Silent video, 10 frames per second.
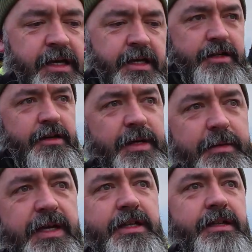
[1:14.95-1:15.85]
It's going to be
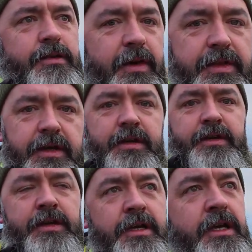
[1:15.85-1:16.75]
amazing. The weather,
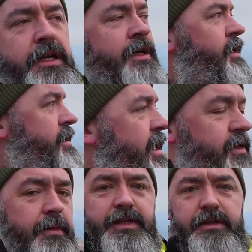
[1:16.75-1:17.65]
yeah,
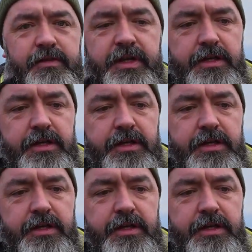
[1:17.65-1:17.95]
the weather's lovely.